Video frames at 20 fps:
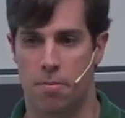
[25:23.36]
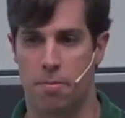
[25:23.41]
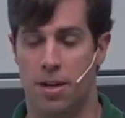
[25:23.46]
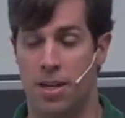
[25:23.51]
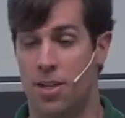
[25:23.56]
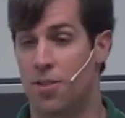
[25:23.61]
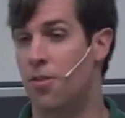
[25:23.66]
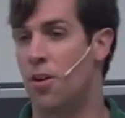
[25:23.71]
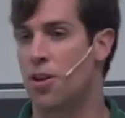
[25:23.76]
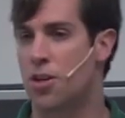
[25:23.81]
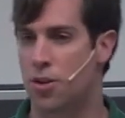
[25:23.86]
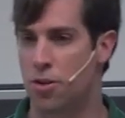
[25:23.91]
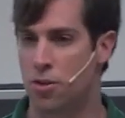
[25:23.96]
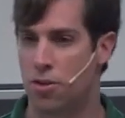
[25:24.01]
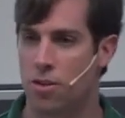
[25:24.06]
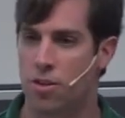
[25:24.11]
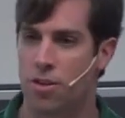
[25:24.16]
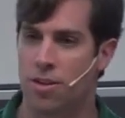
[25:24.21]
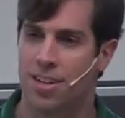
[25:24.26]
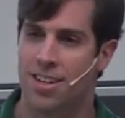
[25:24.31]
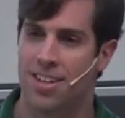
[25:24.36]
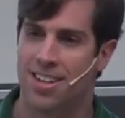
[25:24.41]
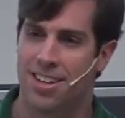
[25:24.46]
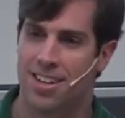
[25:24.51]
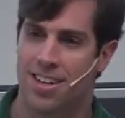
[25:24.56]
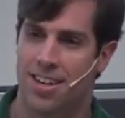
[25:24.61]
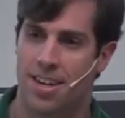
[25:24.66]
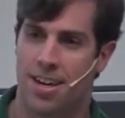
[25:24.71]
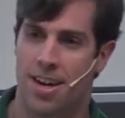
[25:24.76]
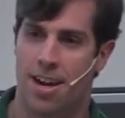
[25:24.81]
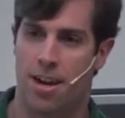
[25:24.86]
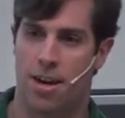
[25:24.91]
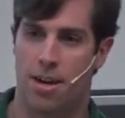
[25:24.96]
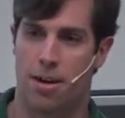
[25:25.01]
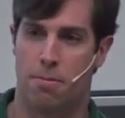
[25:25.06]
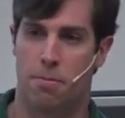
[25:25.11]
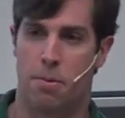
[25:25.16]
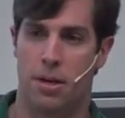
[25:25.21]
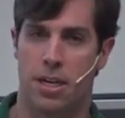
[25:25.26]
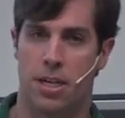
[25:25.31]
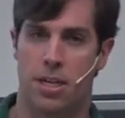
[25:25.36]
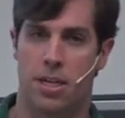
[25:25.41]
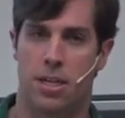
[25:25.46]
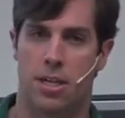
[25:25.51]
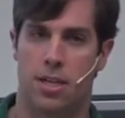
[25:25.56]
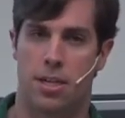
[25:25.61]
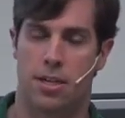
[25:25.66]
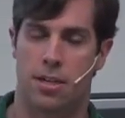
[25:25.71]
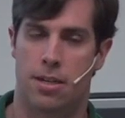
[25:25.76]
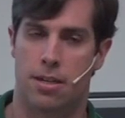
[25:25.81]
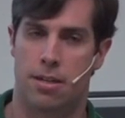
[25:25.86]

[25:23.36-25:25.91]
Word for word: It's functional, but it's,